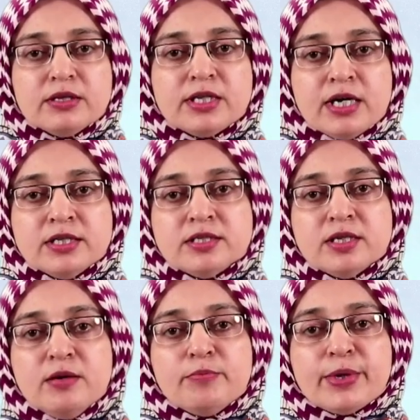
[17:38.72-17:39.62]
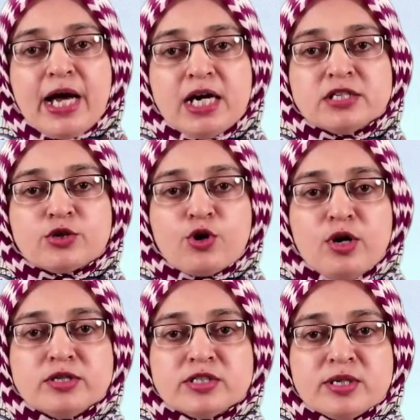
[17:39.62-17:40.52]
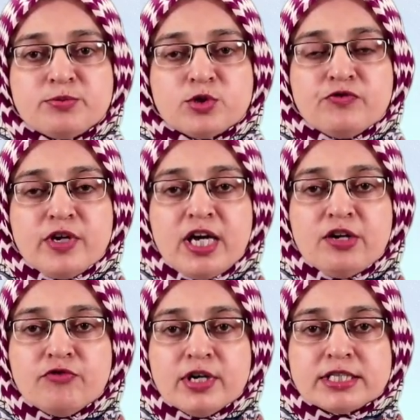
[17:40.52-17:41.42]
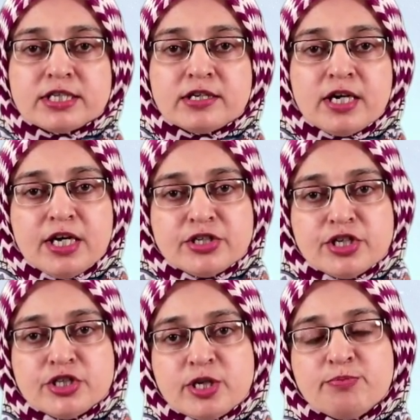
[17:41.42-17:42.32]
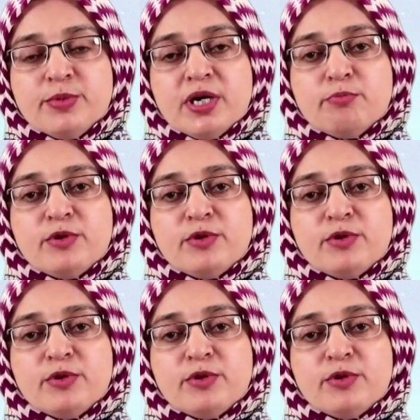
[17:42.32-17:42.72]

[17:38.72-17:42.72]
Thus, Pratt's concept of inverse relationship